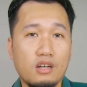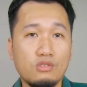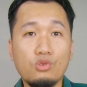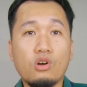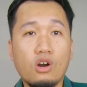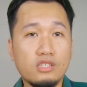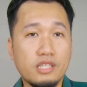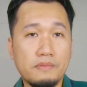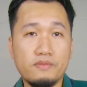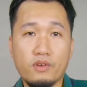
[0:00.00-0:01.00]
new
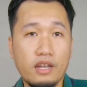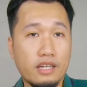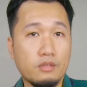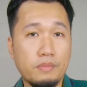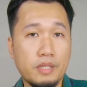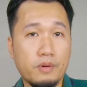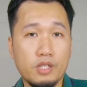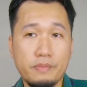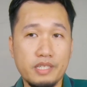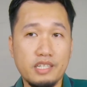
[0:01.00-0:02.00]
concepts for a lot of people,
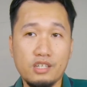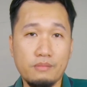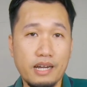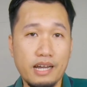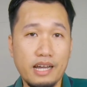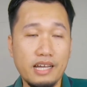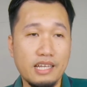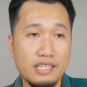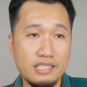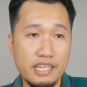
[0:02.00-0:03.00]
especially yung mga
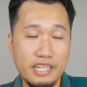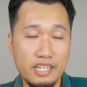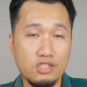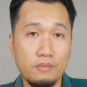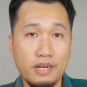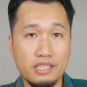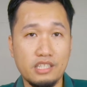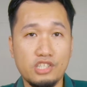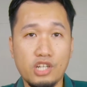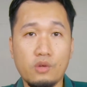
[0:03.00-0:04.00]
sanay na sa mga
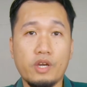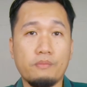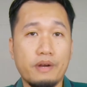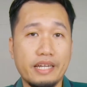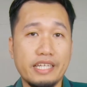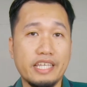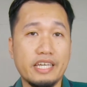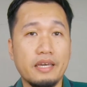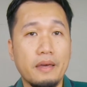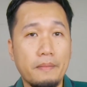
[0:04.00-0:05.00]
traditional way of
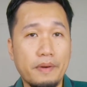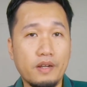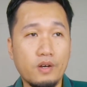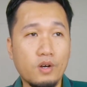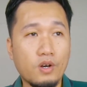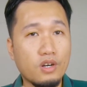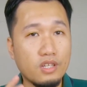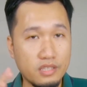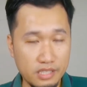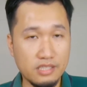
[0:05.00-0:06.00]
marketing, pero
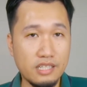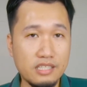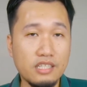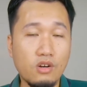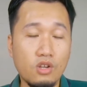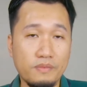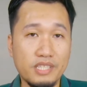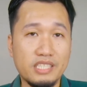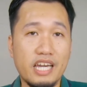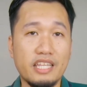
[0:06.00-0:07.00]
that's that's the goal of
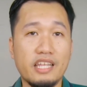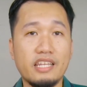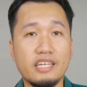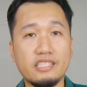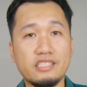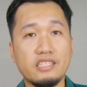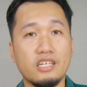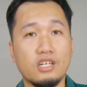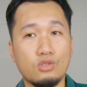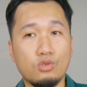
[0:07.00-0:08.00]
this channel is
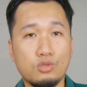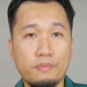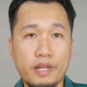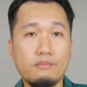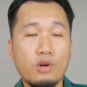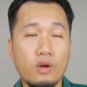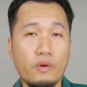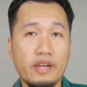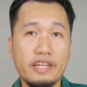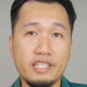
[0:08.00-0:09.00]
to spread more
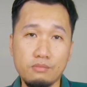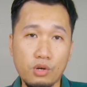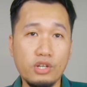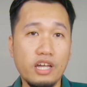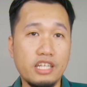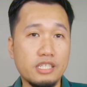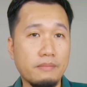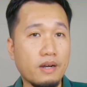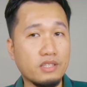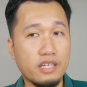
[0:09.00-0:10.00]
awareness, more knowledge
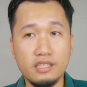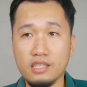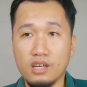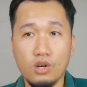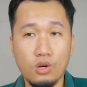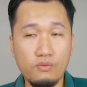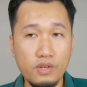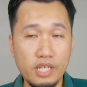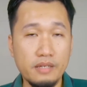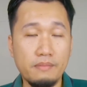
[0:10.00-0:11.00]
about it.
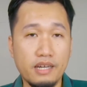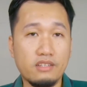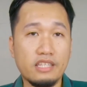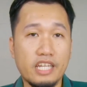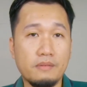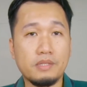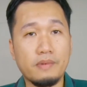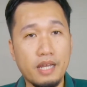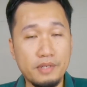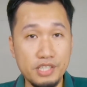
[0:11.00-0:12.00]
Hopefully magkaroon tayo ng mas
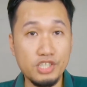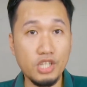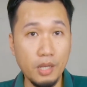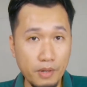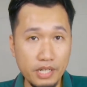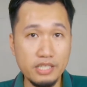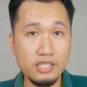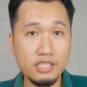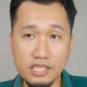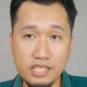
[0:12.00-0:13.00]
maraming digital
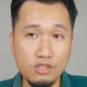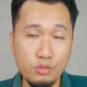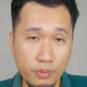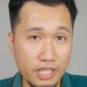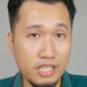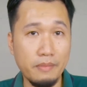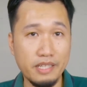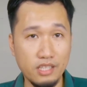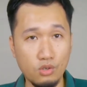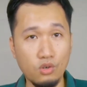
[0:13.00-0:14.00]
marketers kasi super in
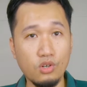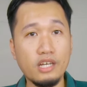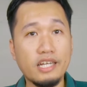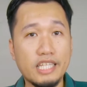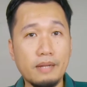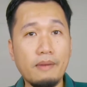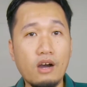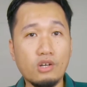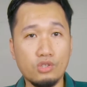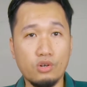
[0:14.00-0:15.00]
demand itong
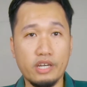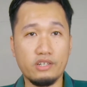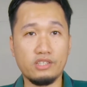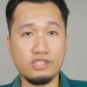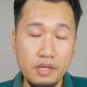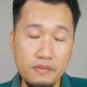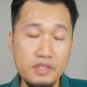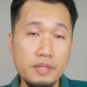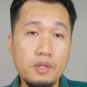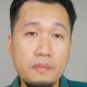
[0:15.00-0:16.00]
trabahong ito ngayon. If
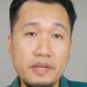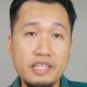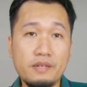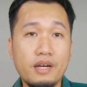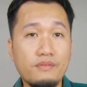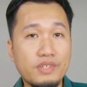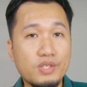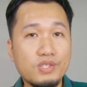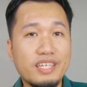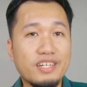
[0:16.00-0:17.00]
hindi mo na maintain yung mga
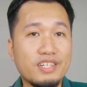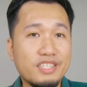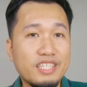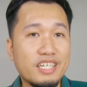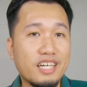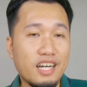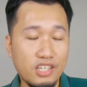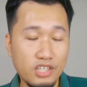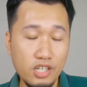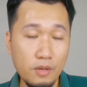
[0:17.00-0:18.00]
videos na yon,
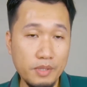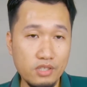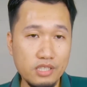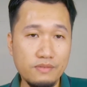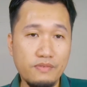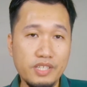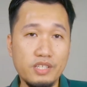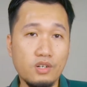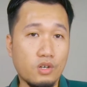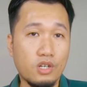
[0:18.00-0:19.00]
uh, you can comment on this
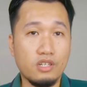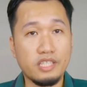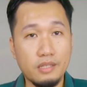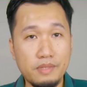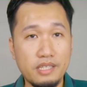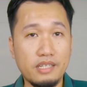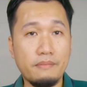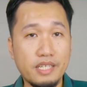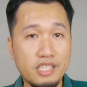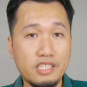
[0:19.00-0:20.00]
video or send me a
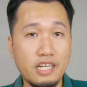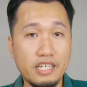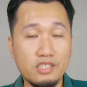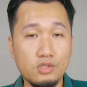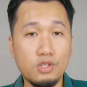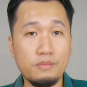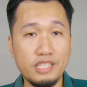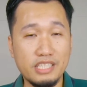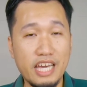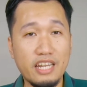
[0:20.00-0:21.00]
message sa aking social
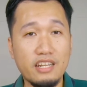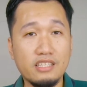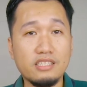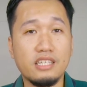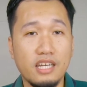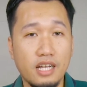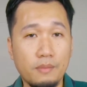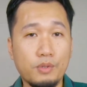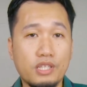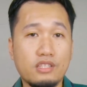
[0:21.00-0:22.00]
media channels.
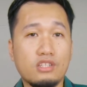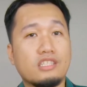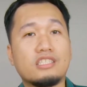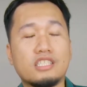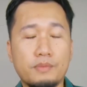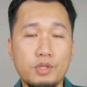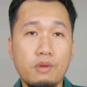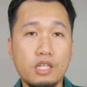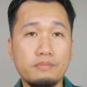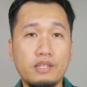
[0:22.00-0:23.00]
I'll put that on the description
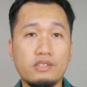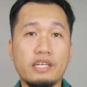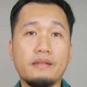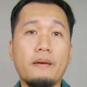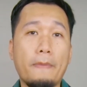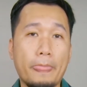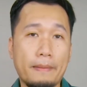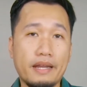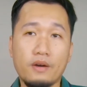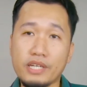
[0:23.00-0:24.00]
box below din
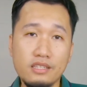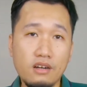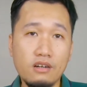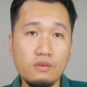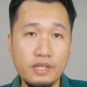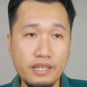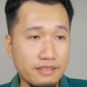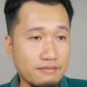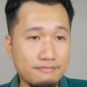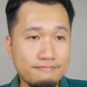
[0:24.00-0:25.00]
para we can talk, we can